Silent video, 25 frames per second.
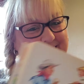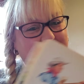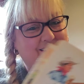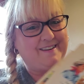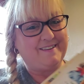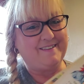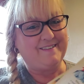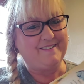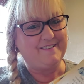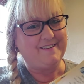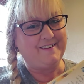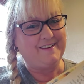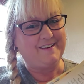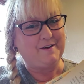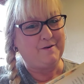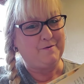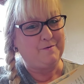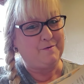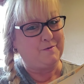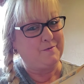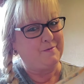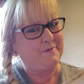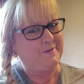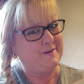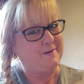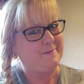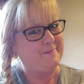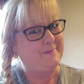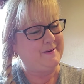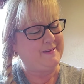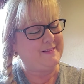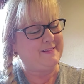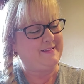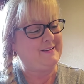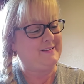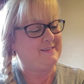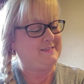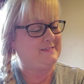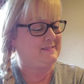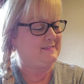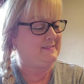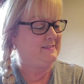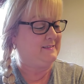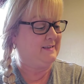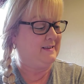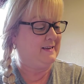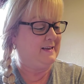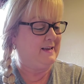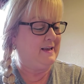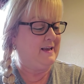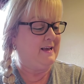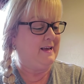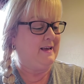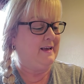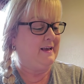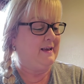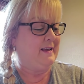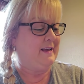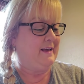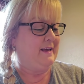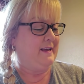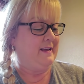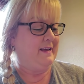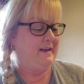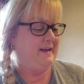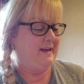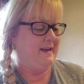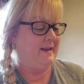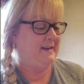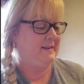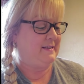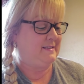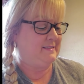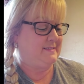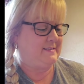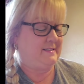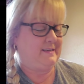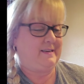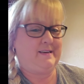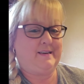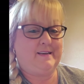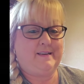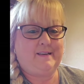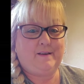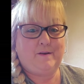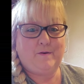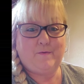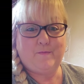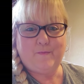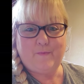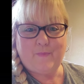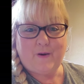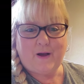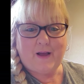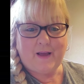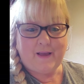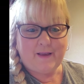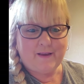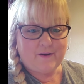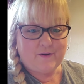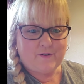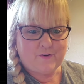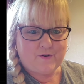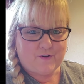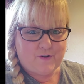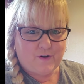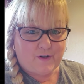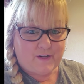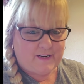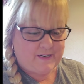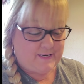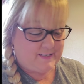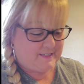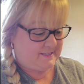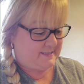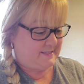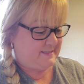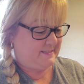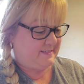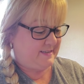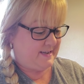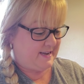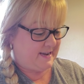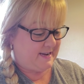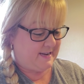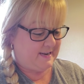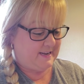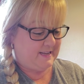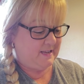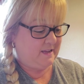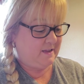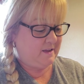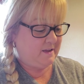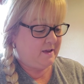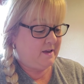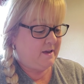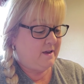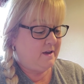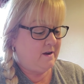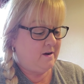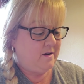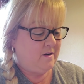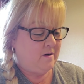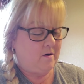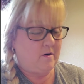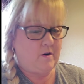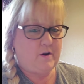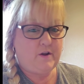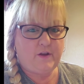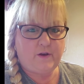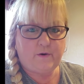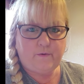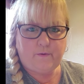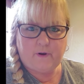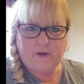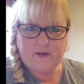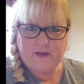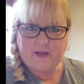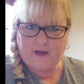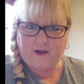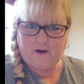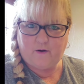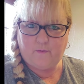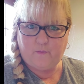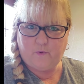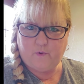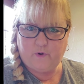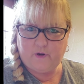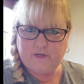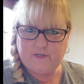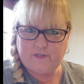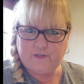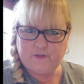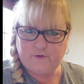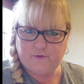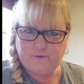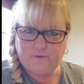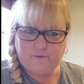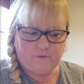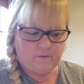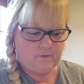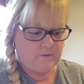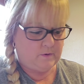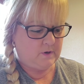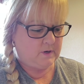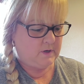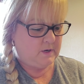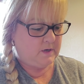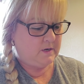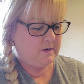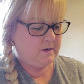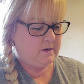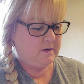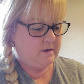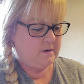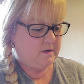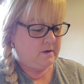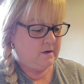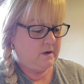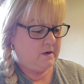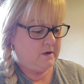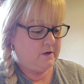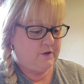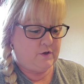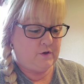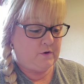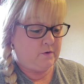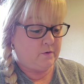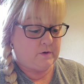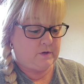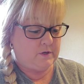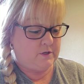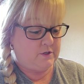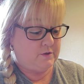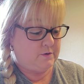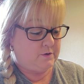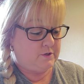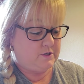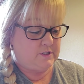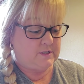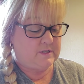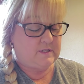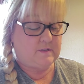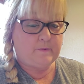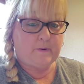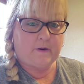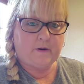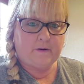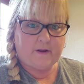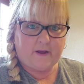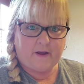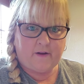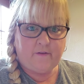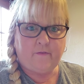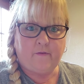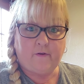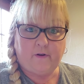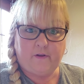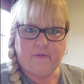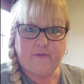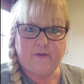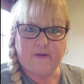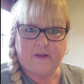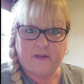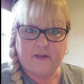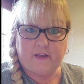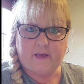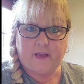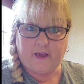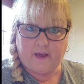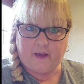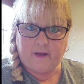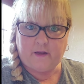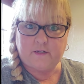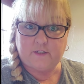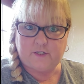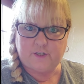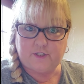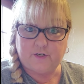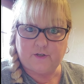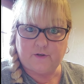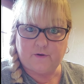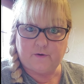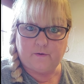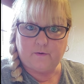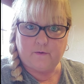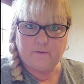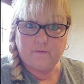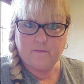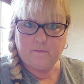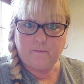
Here we go, we'll read about this. Eddie said, "My goodness, Daddy, are you a cowboy too? You can do just about everything, can't you?"